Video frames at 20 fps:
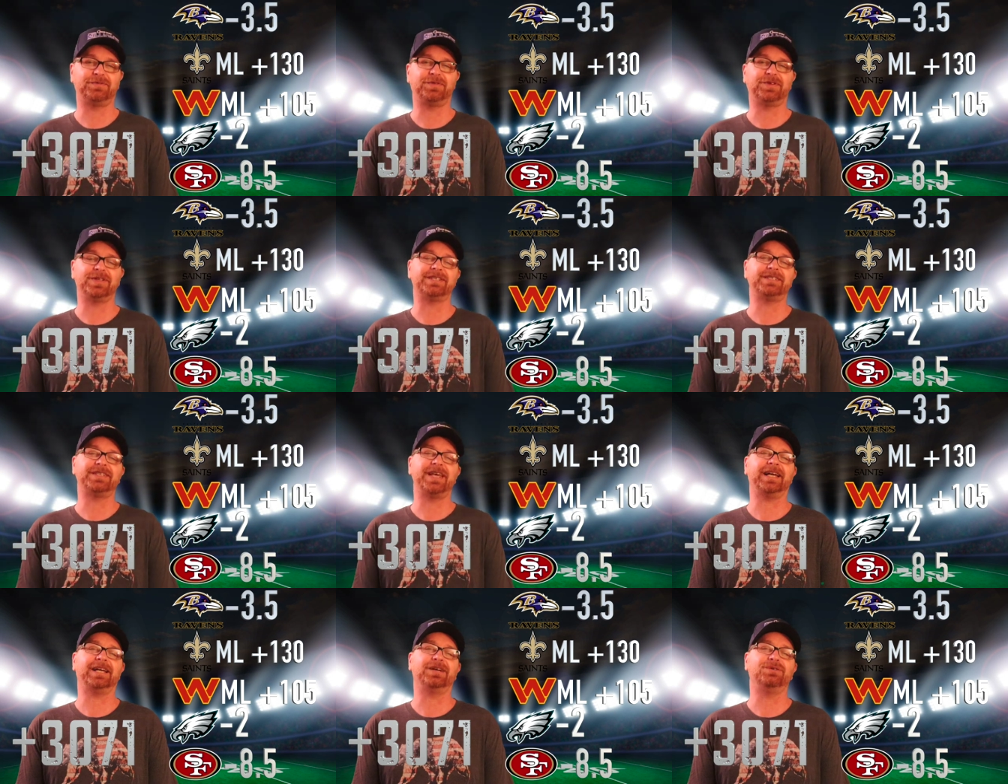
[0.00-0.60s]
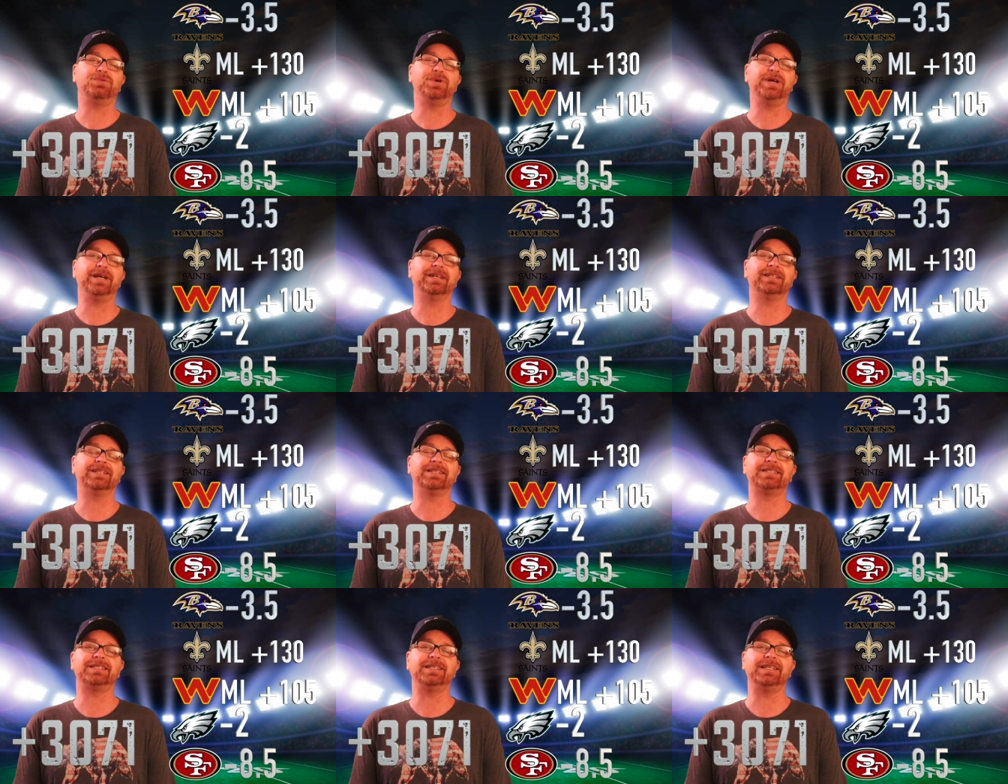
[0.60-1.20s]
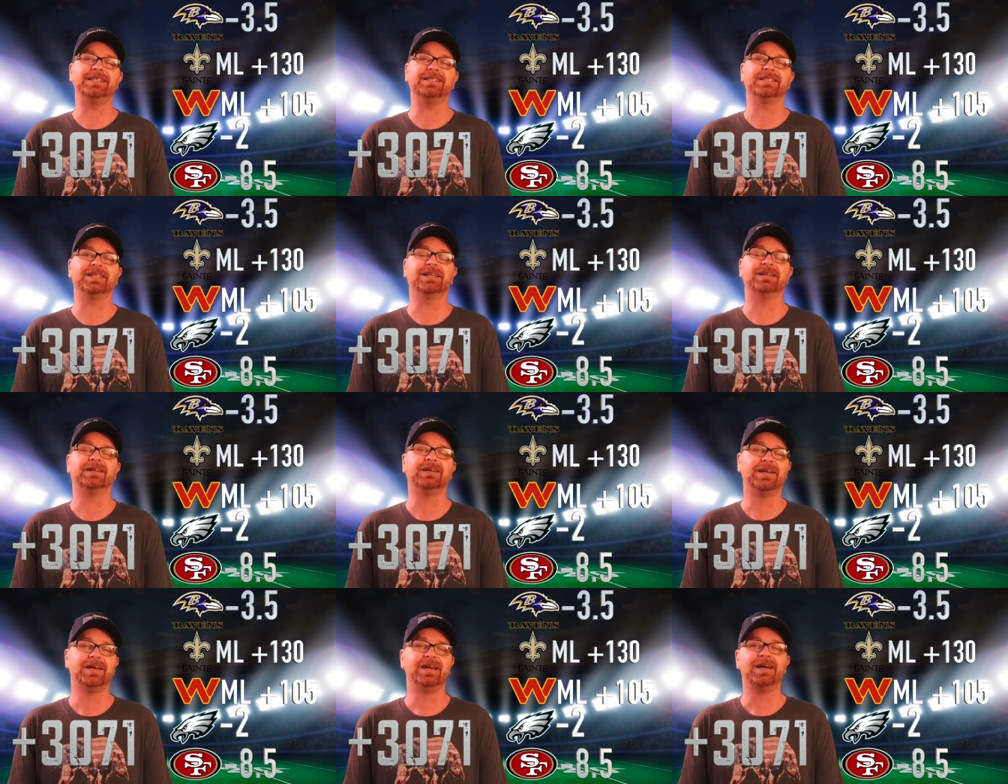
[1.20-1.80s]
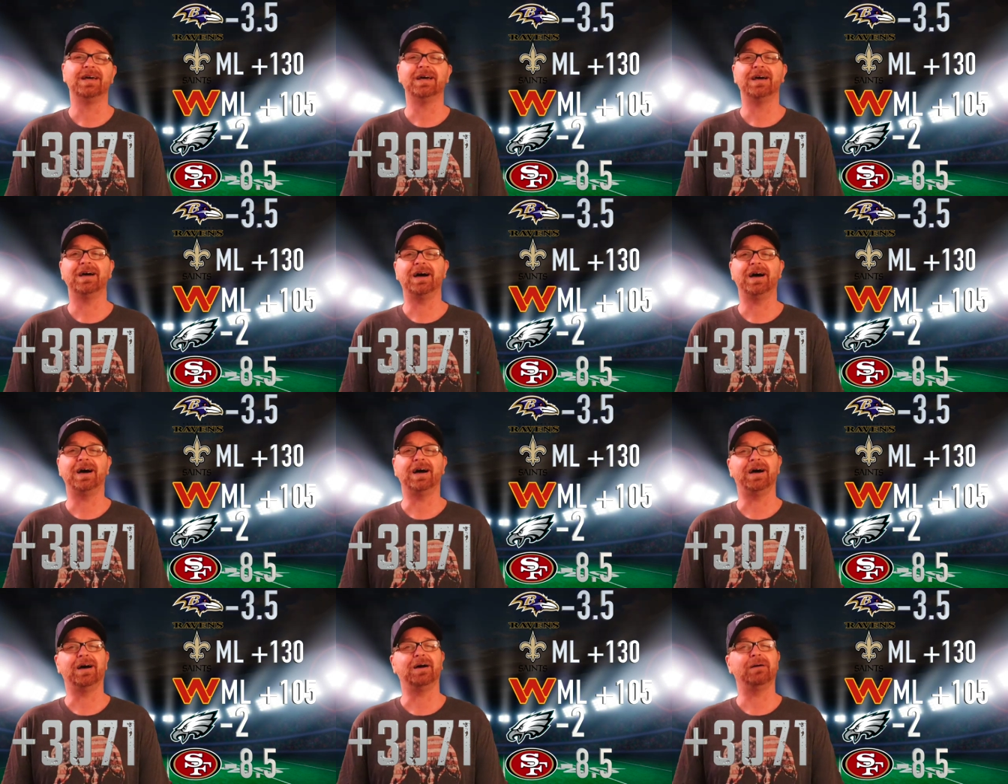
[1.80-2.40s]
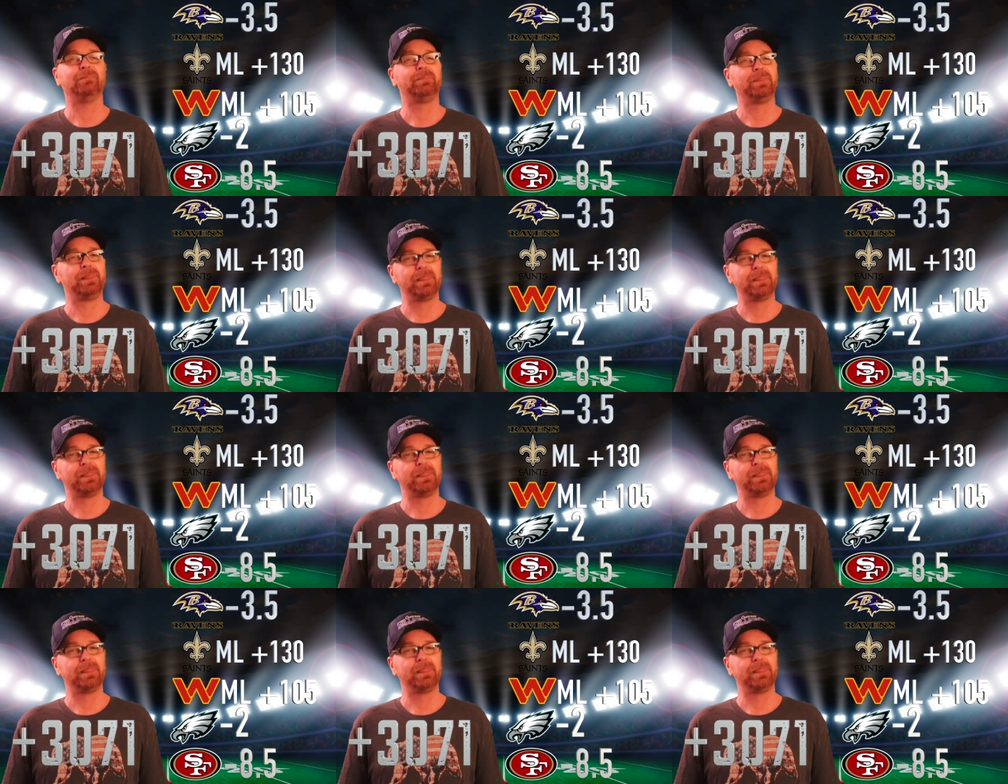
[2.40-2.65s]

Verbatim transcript: for the second week of the season. Uh,